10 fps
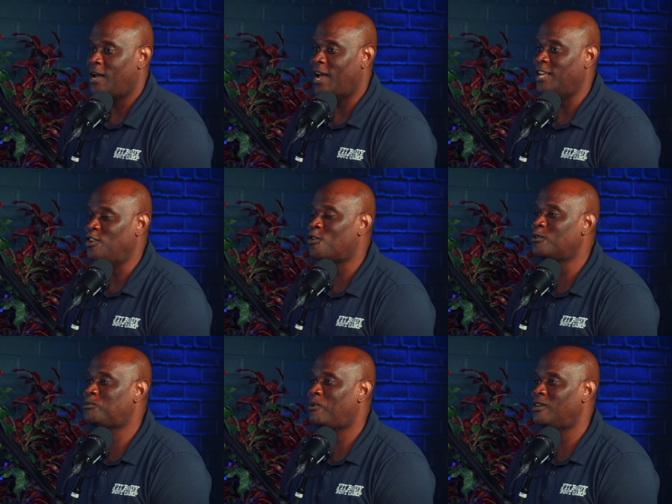and her
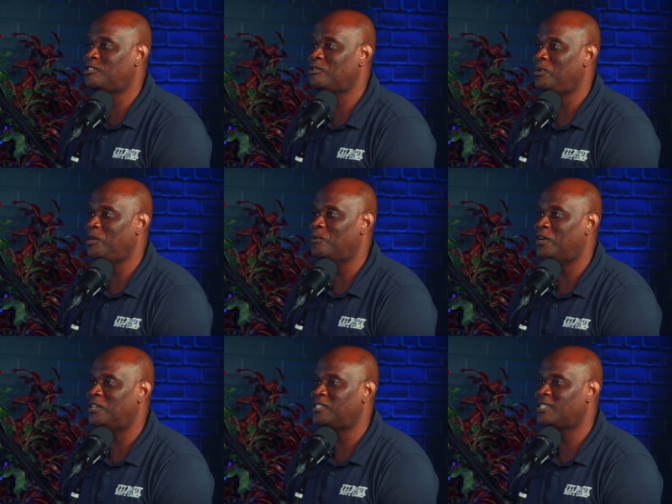response to me
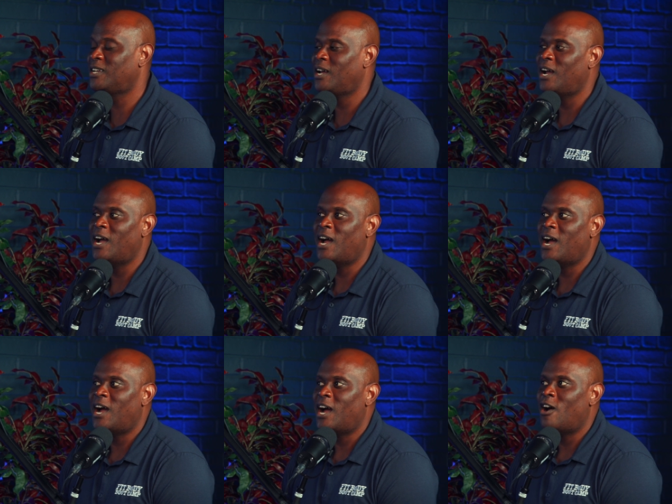was,
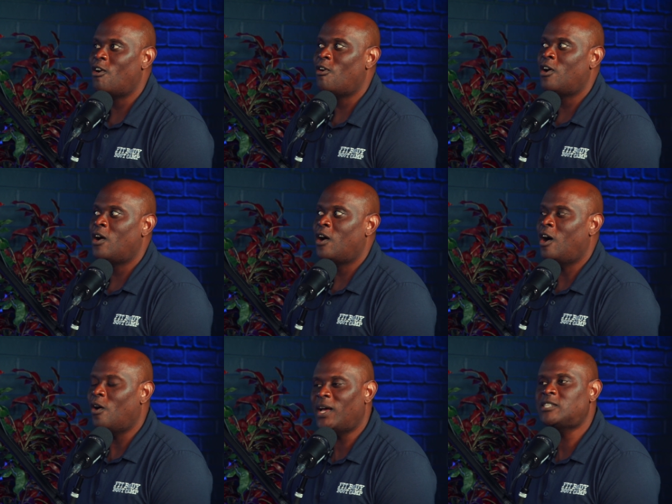
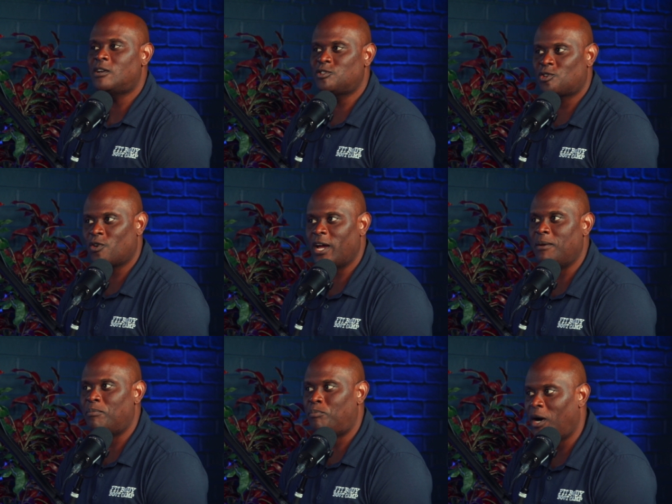"Oh, that sounds
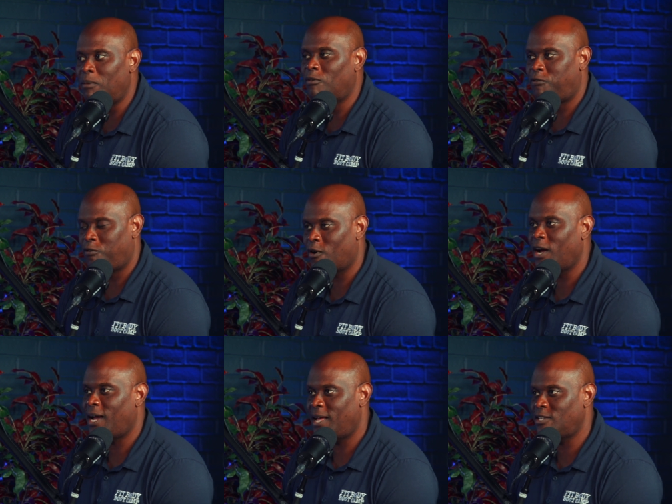great, but before
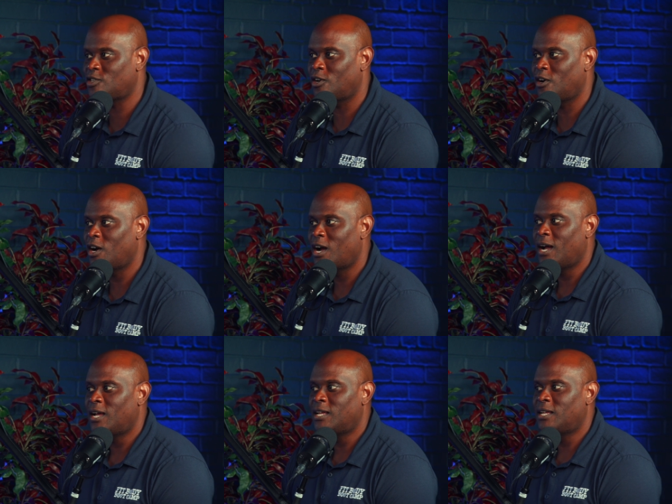I answer,
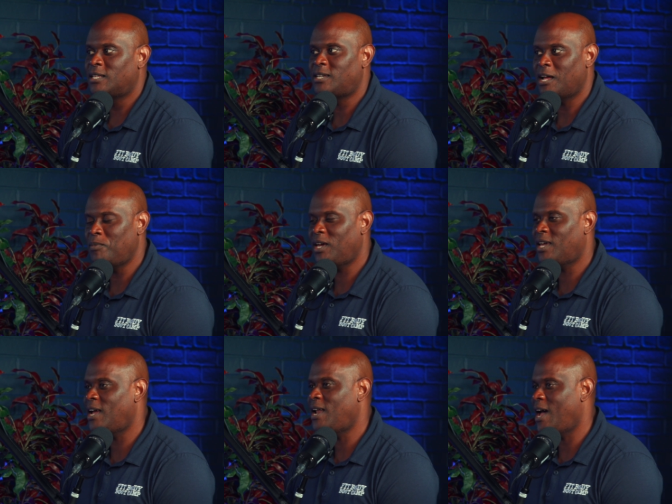tell me
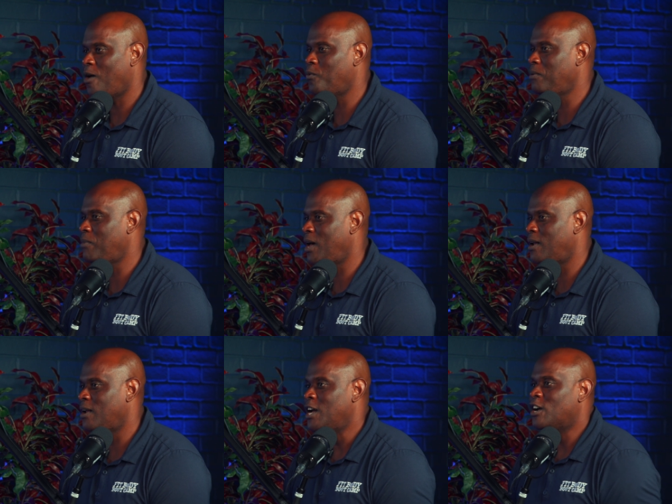again how we
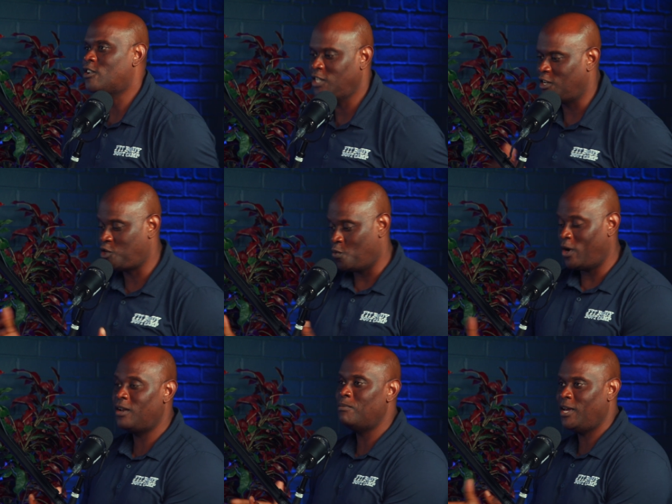met because you know she
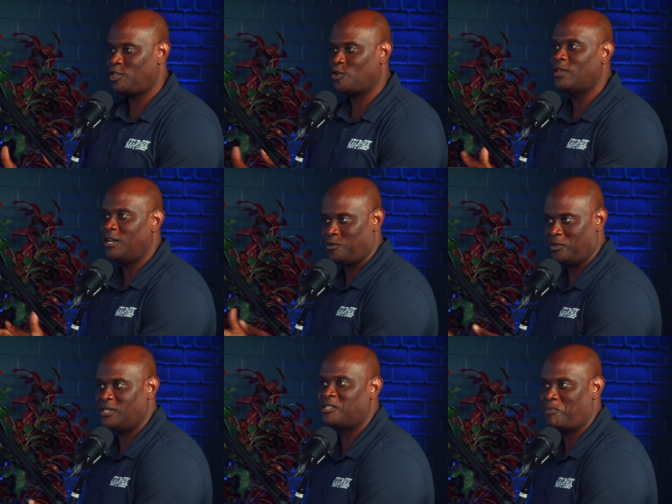wanted to make sure that this
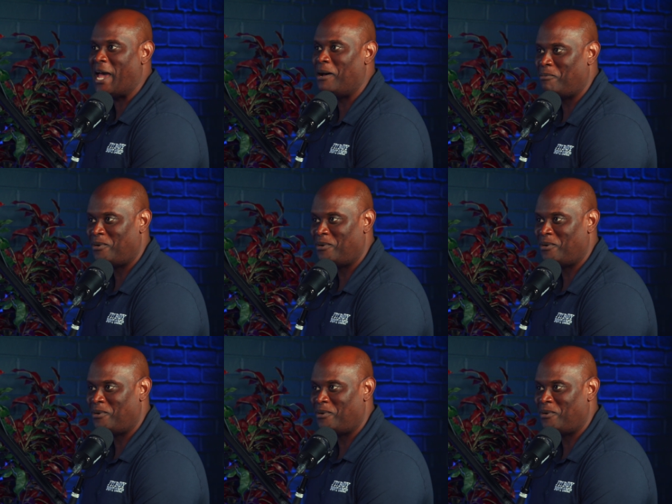was a spam.